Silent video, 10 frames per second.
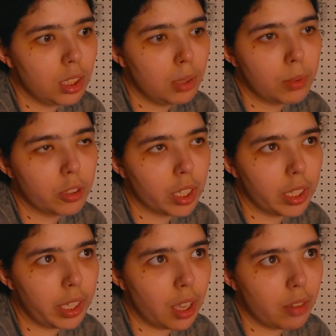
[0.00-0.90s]
he's been trying
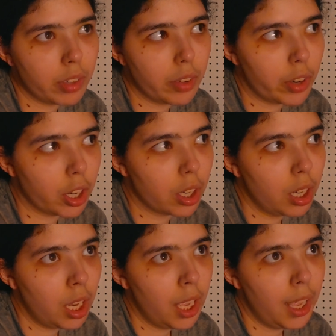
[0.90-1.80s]
to get rid of her,
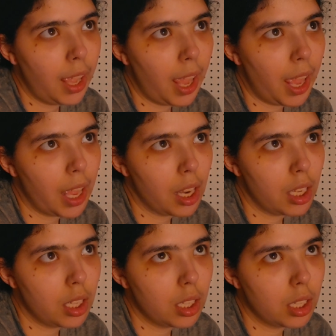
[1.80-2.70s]

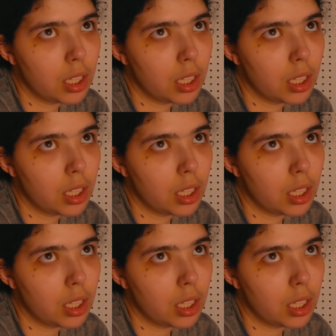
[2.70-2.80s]
and